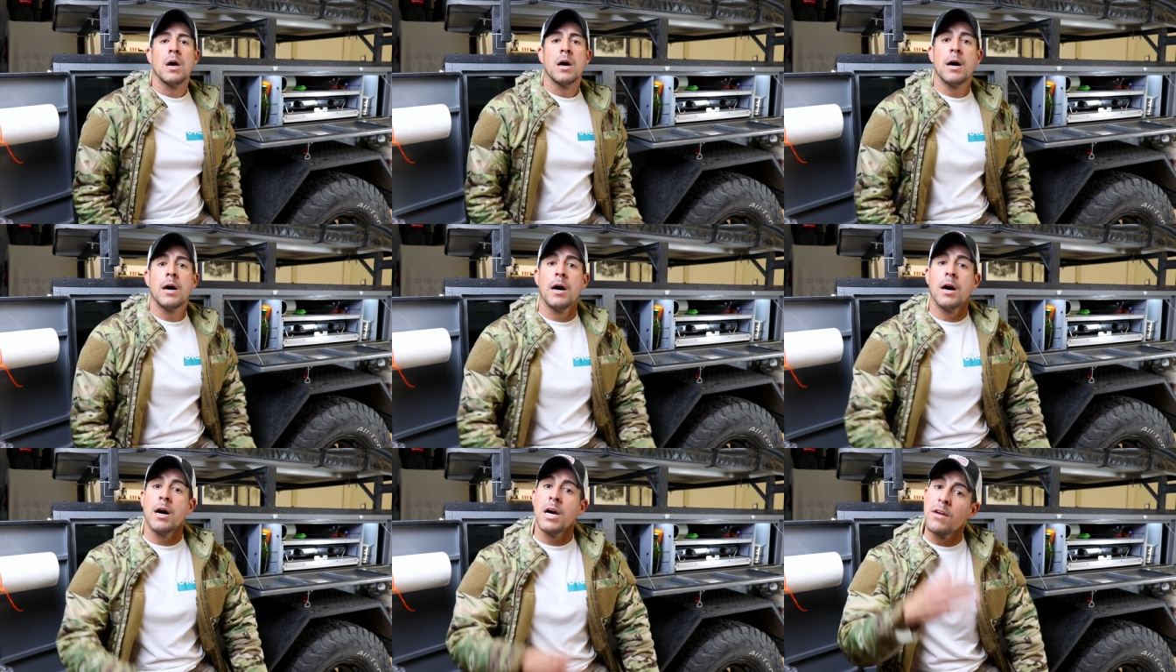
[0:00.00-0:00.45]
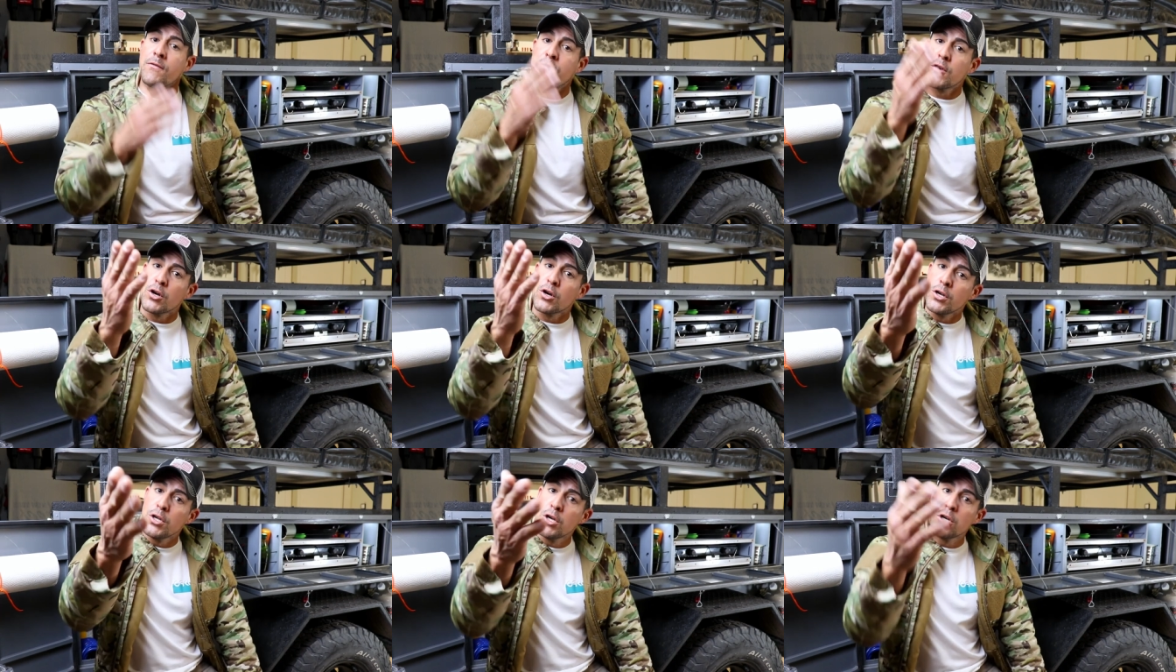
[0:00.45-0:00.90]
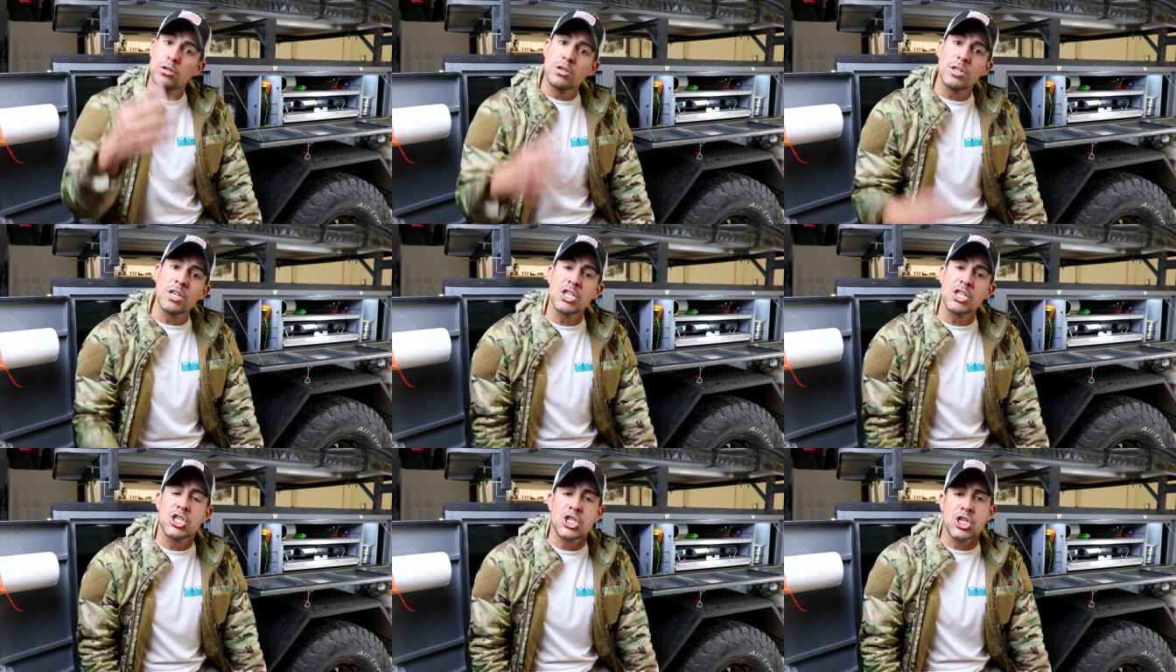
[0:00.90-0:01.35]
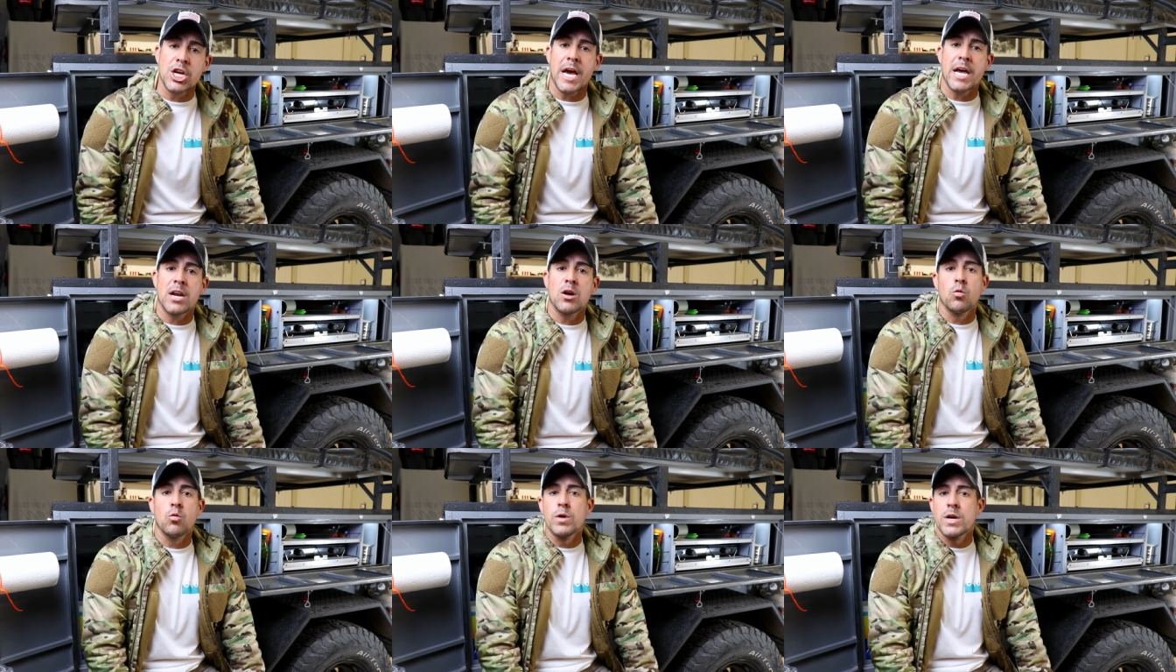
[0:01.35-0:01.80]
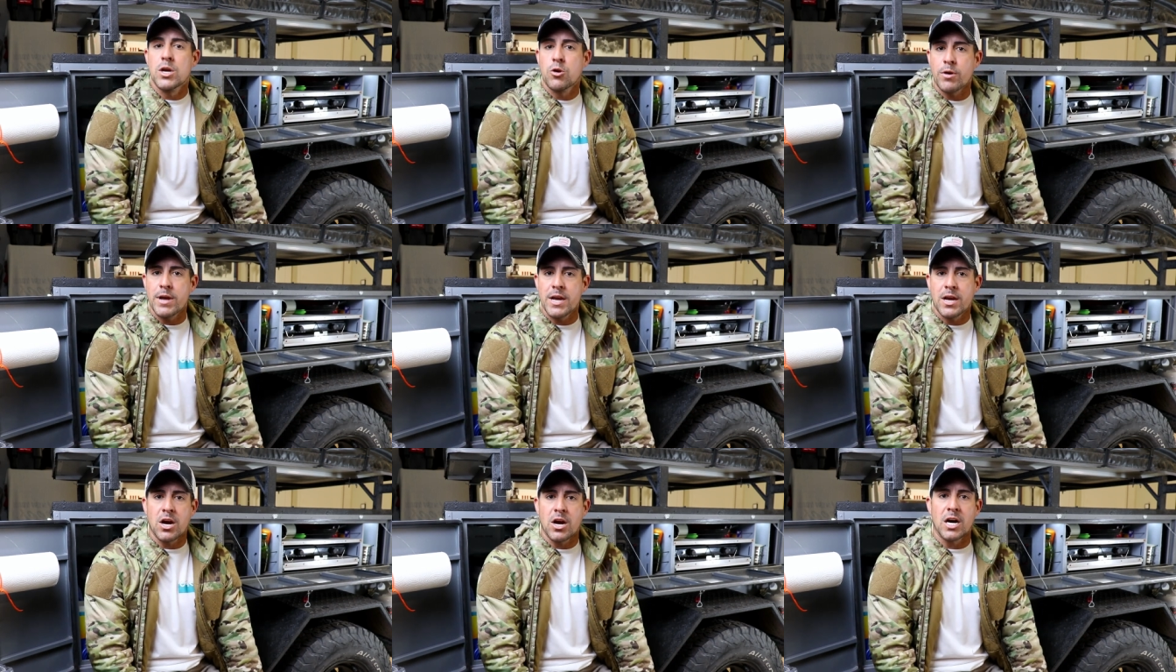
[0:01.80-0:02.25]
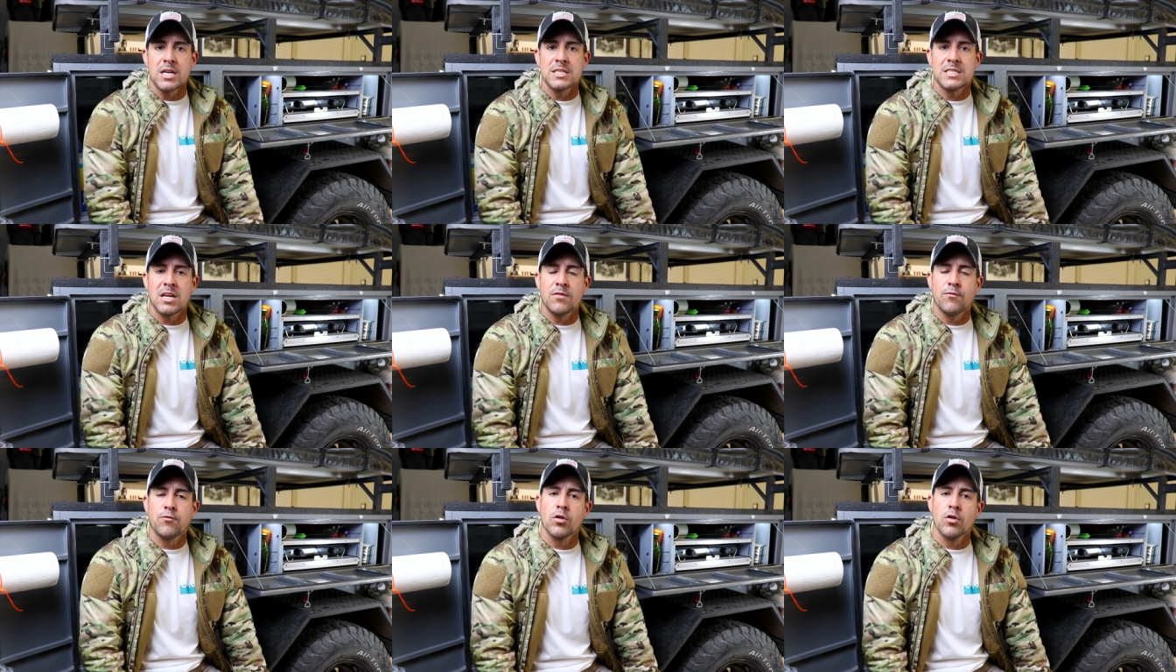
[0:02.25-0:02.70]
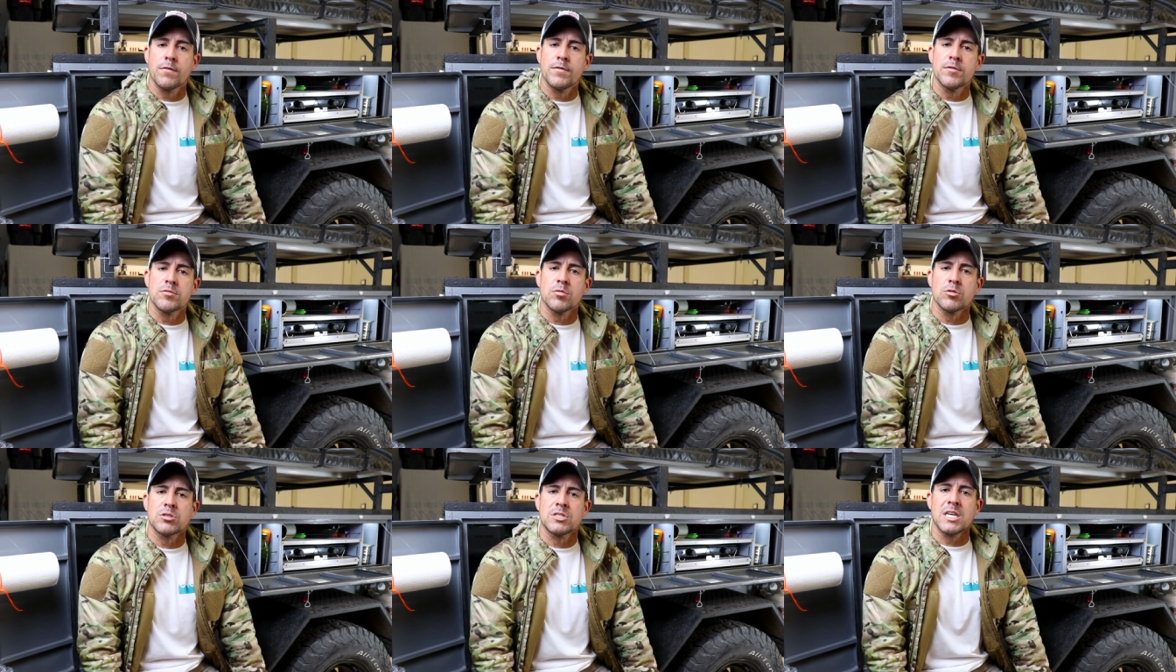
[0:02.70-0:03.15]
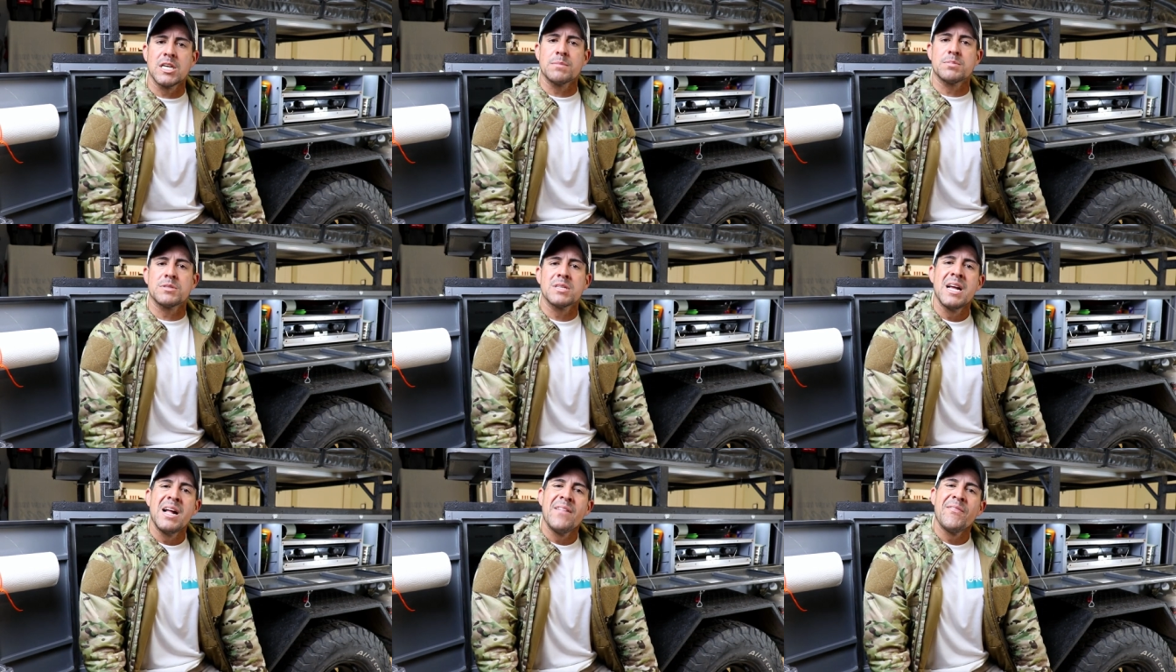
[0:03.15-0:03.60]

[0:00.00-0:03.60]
Uh, if you're new to this channel, we create content full of useful tips,